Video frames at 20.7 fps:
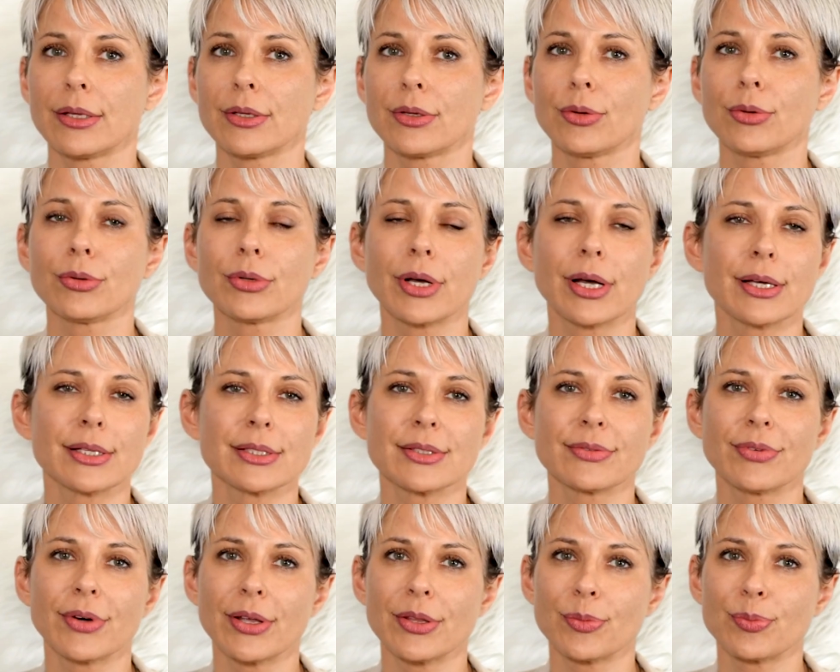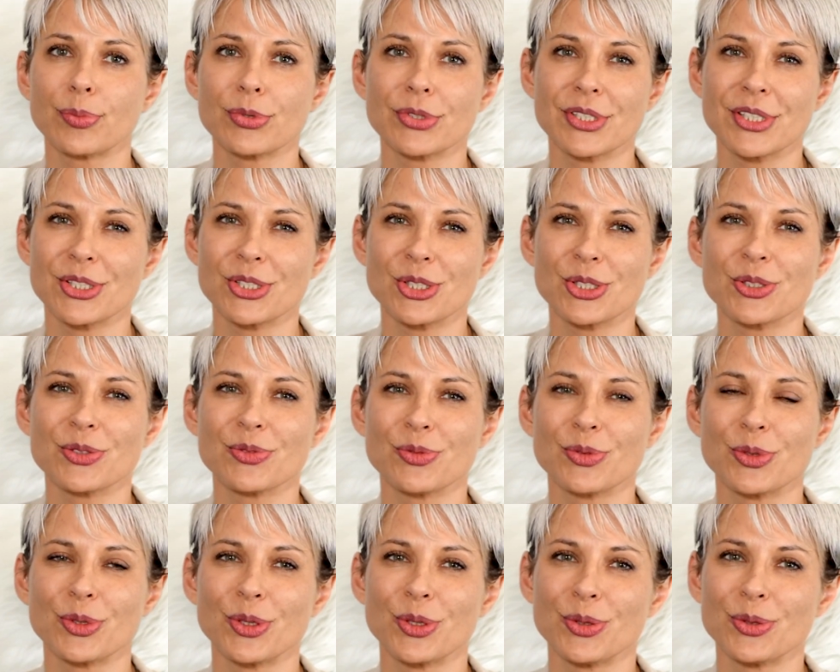all kinds of other procedures
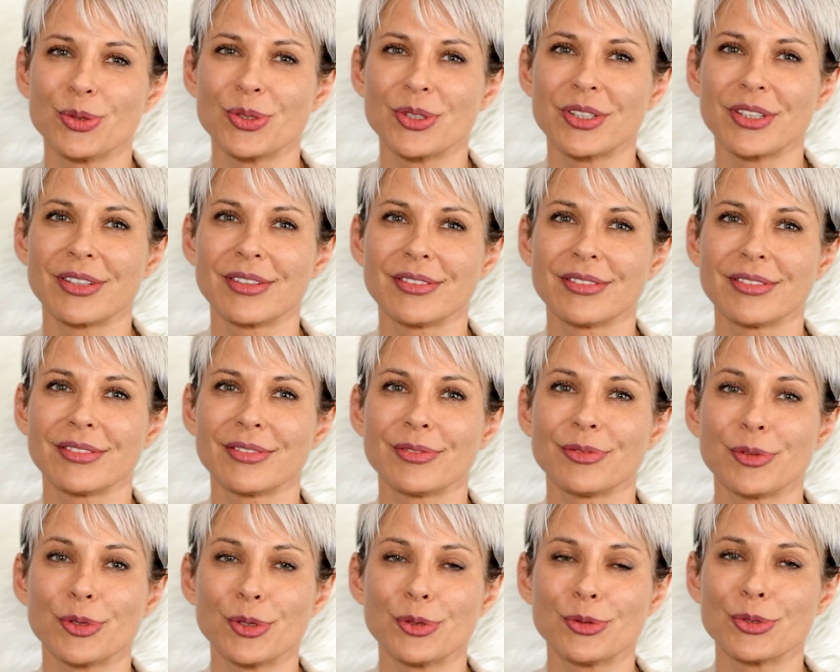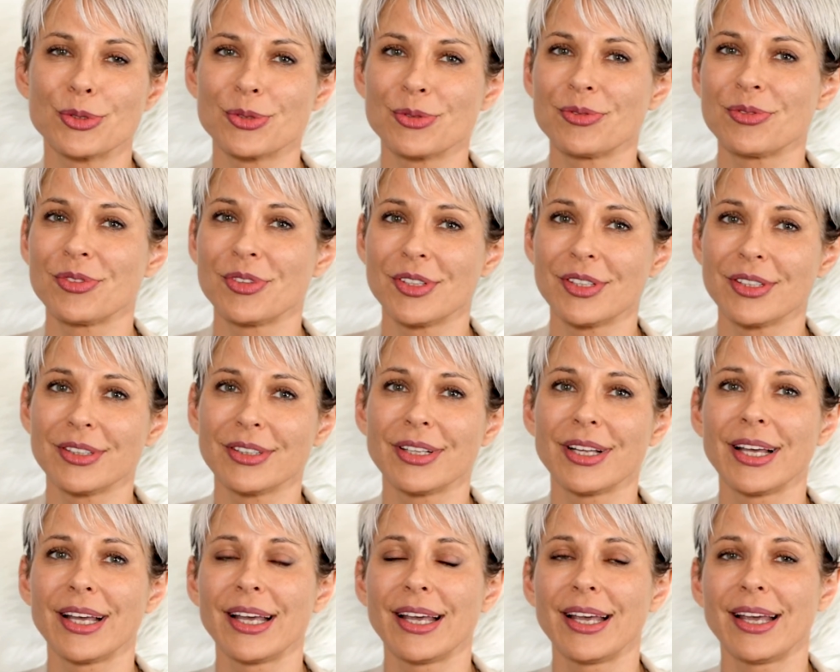for you to feel
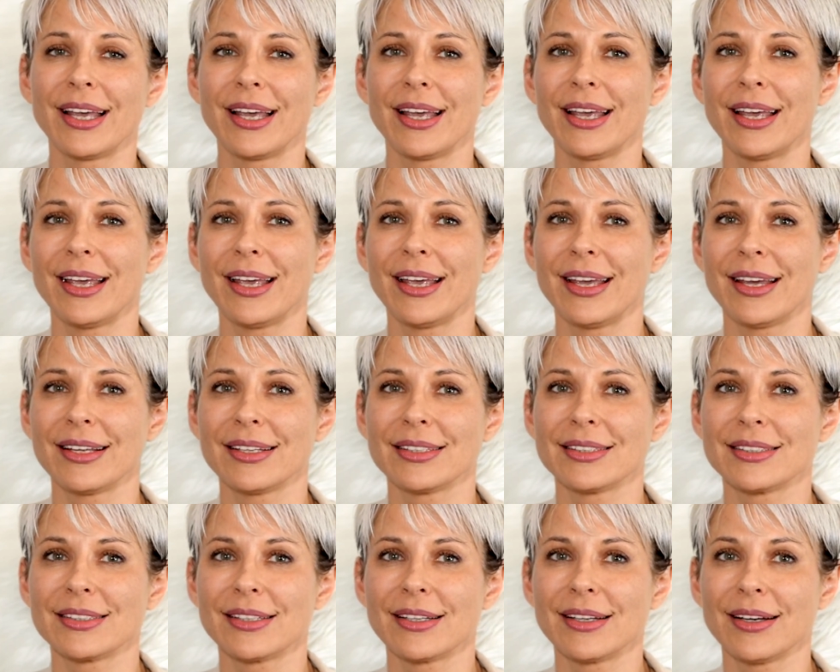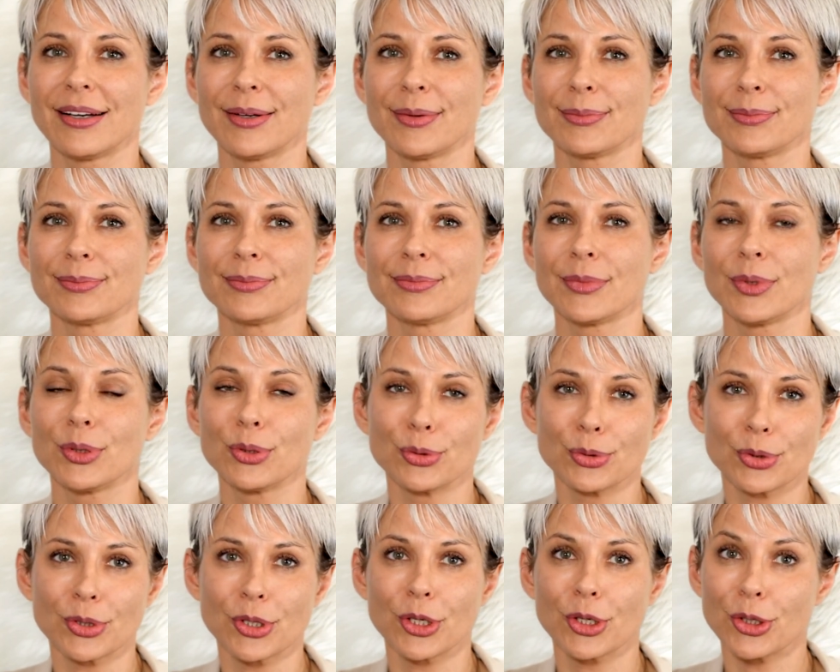and
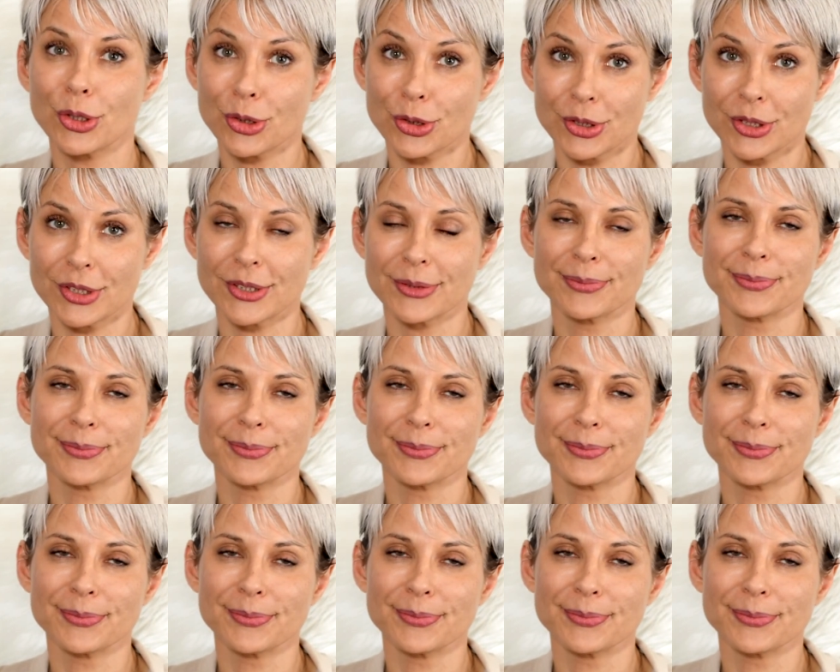look good.